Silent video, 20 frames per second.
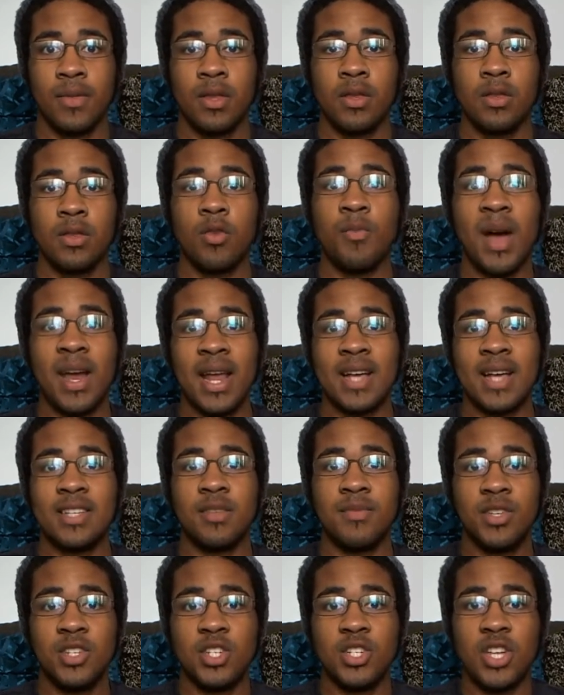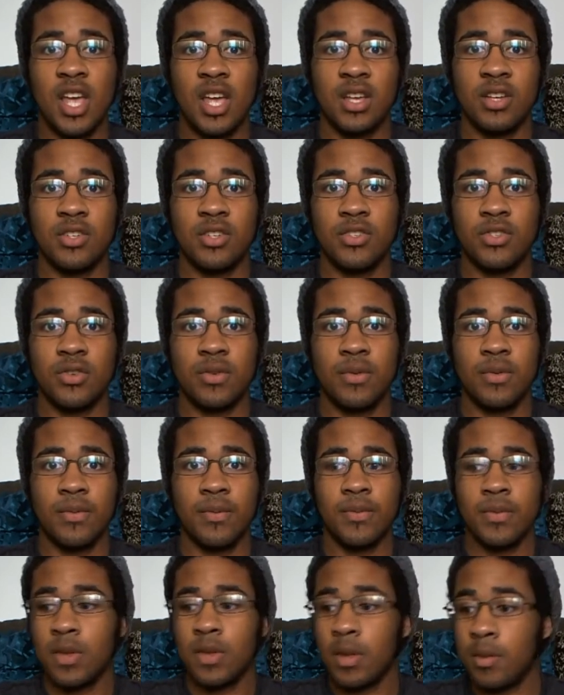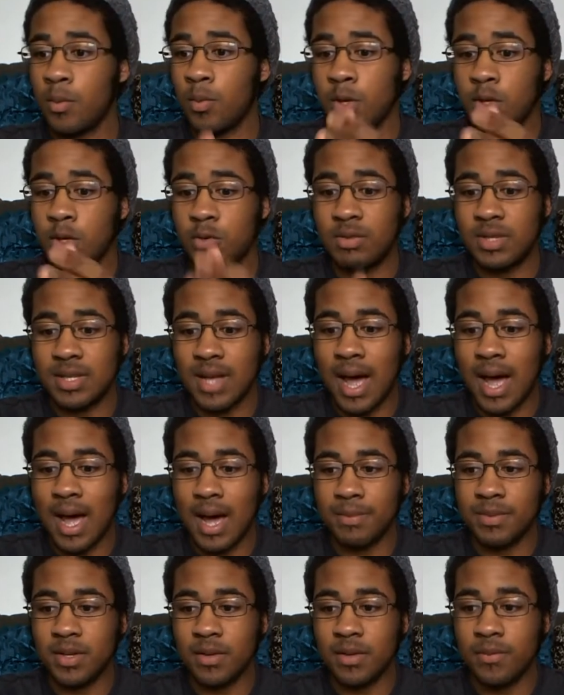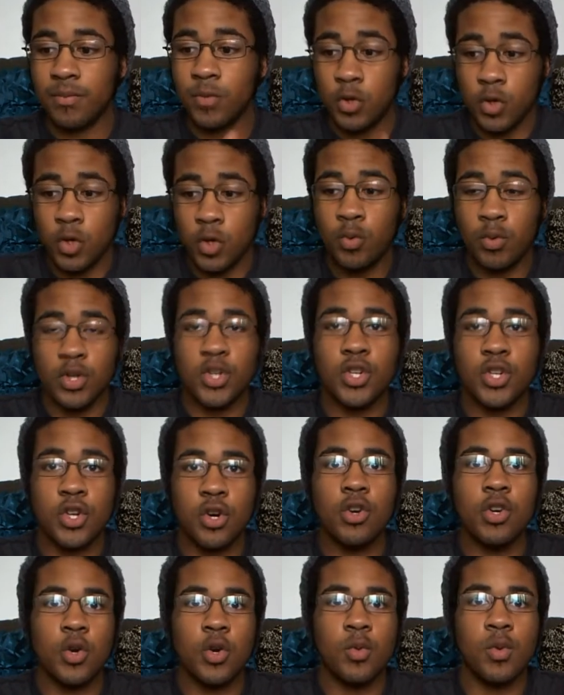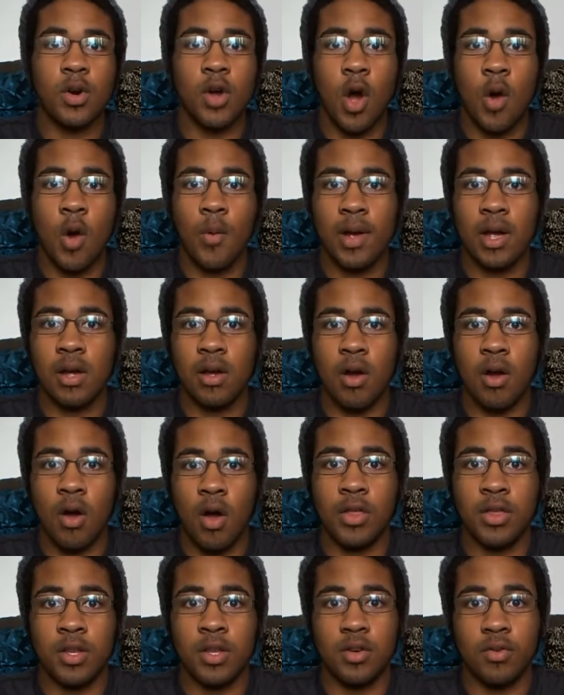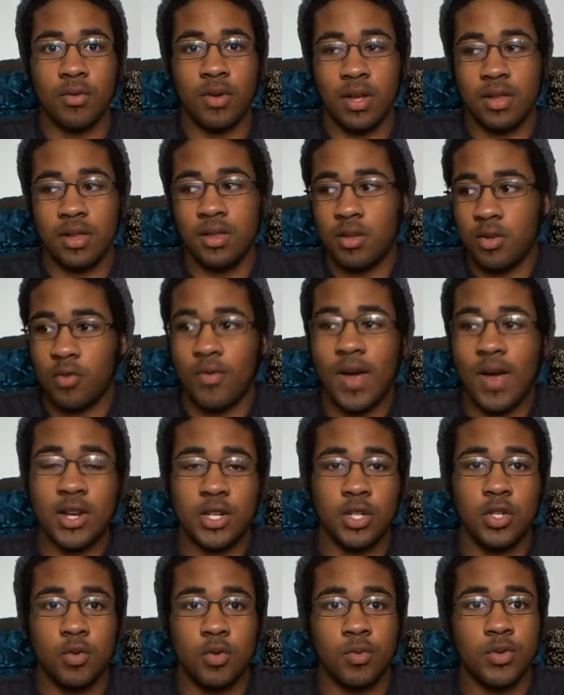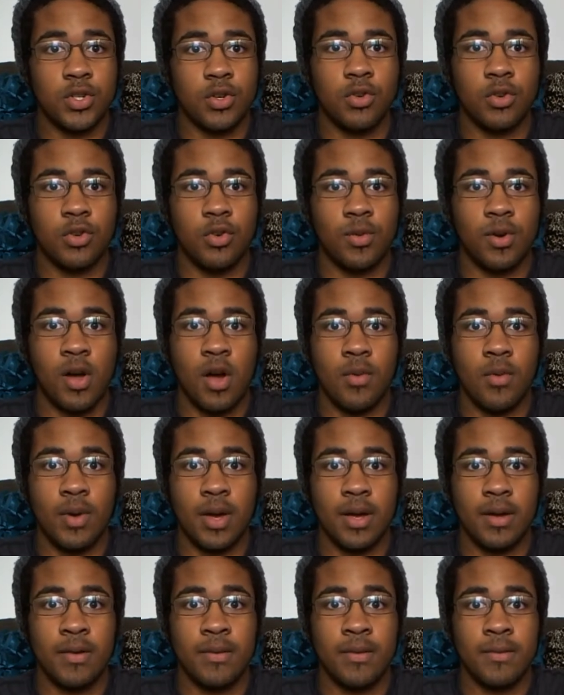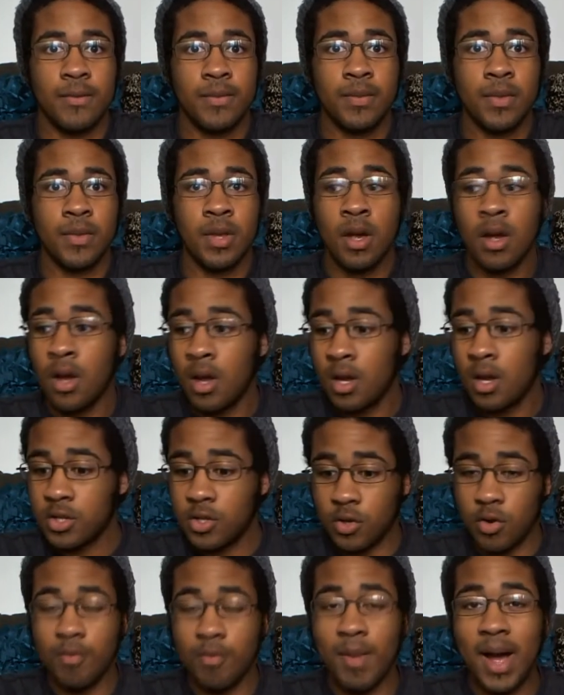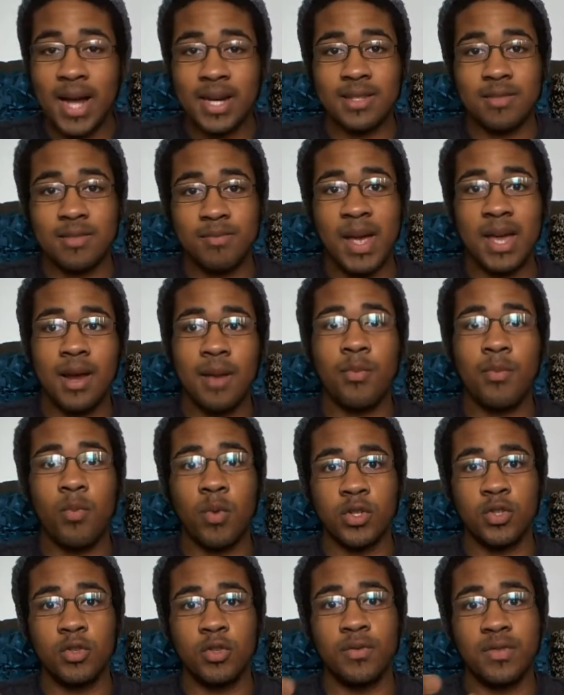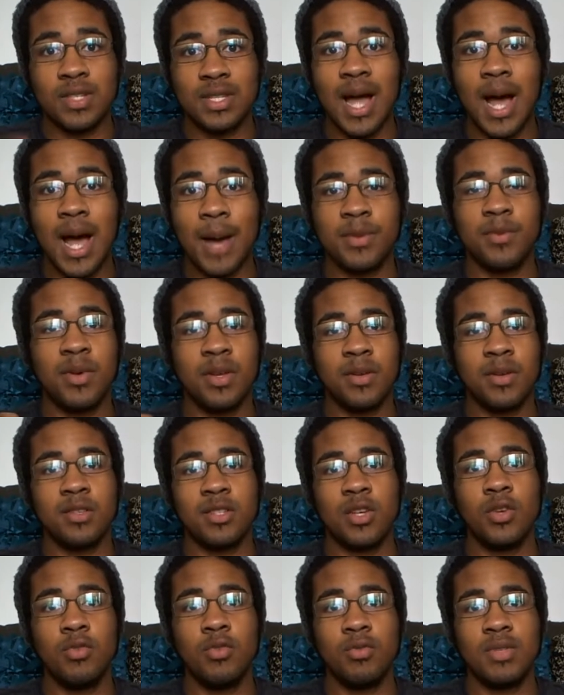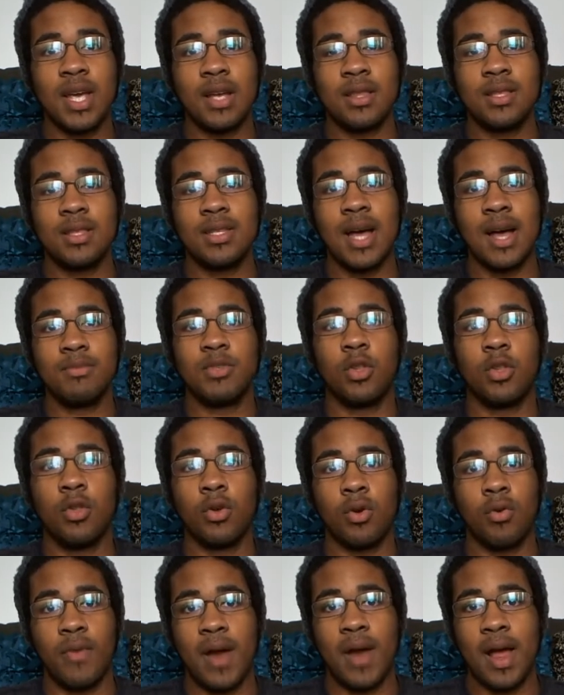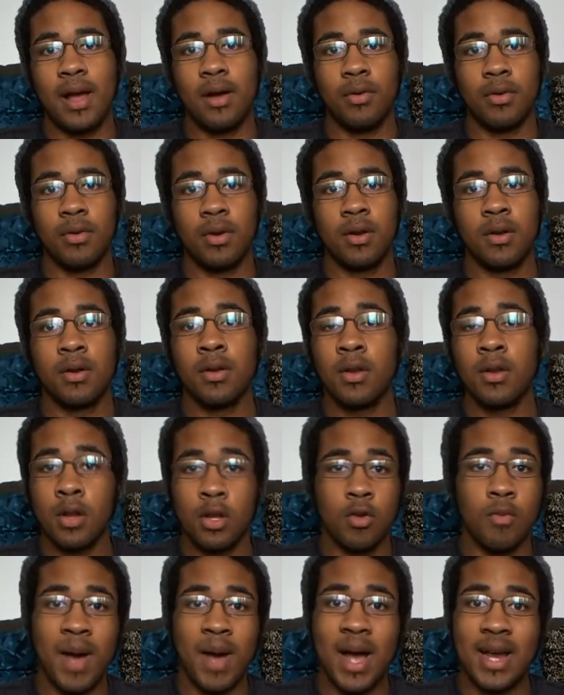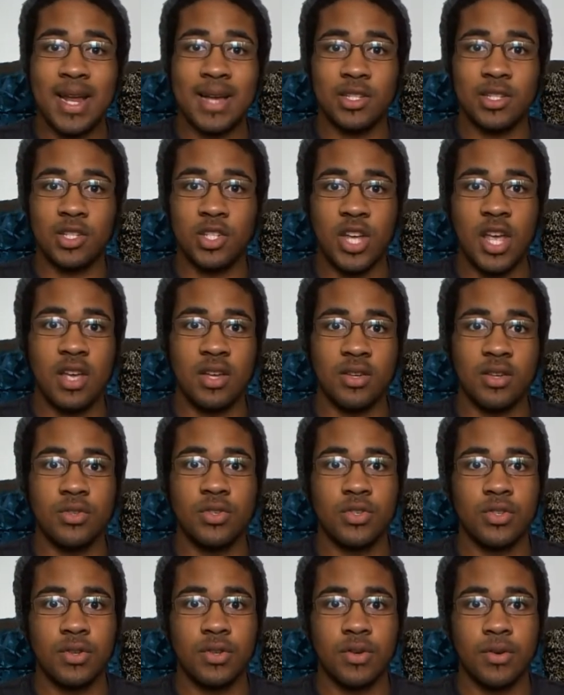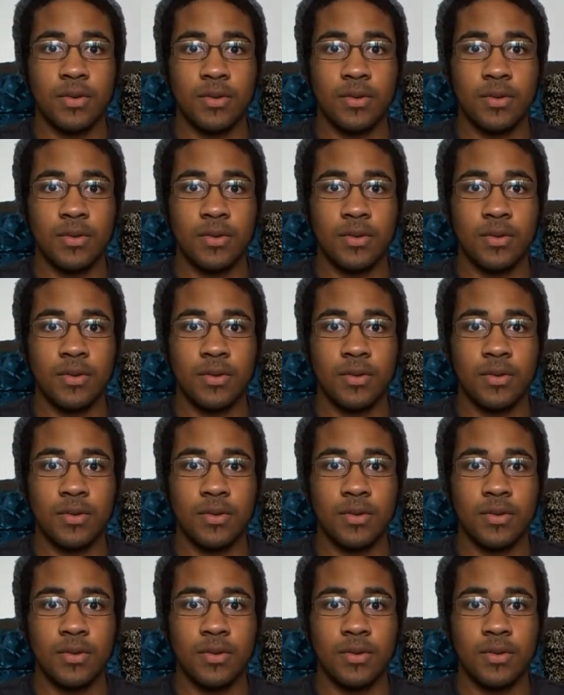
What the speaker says: Your mind has to be changed. But when you stopped, you were sure you were going on in the direction you were sure you were going. So your mind is made up once you've stopped, but until you take the time to look around, your mind hasn't changed.